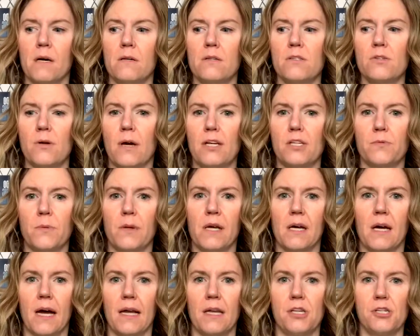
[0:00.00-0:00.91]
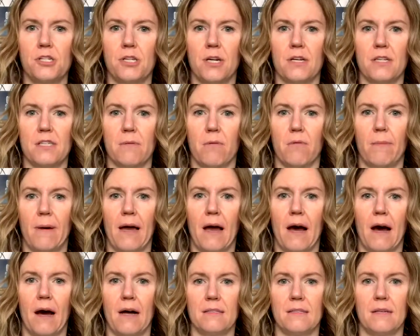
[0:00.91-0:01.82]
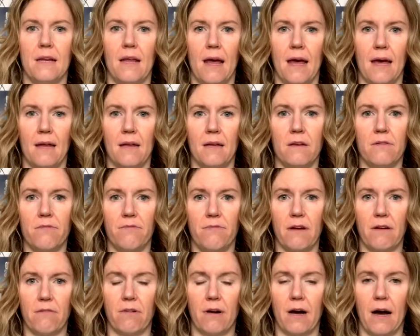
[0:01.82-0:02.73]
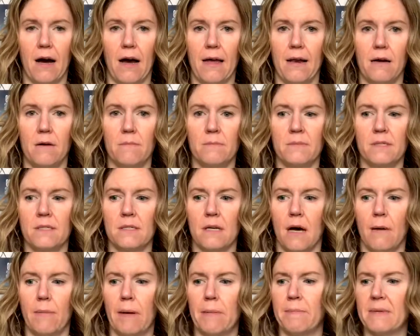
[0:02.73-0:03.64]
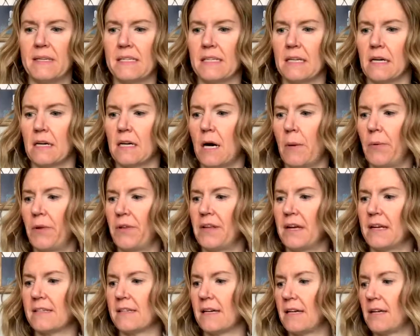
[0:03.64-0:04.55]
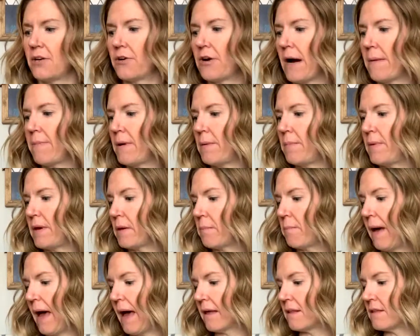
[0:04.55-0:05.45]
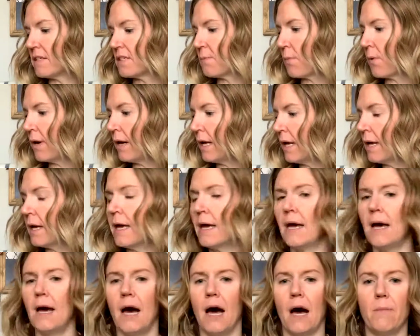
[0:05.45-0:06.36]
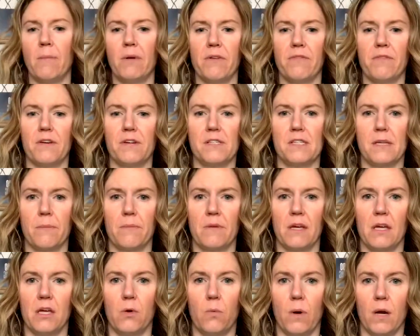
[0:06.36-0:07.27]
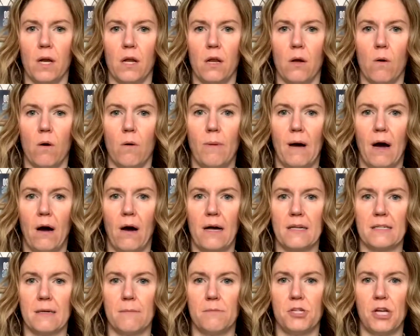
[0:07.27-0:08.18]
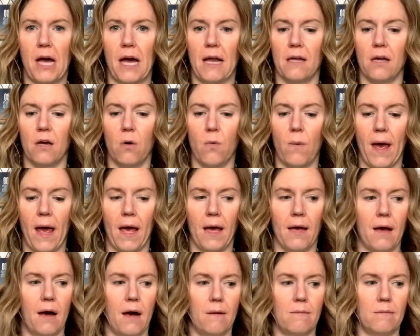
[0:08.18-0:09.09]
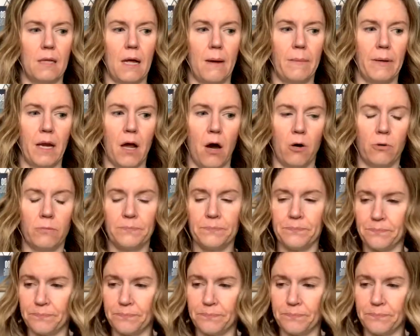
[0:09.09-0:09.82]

So I just want to kind of share some of my odds and end favorite items. I'm missing a couple things. I did grab my big bag this morning, but if there's something you want to know about as I'm chatting away, let me know.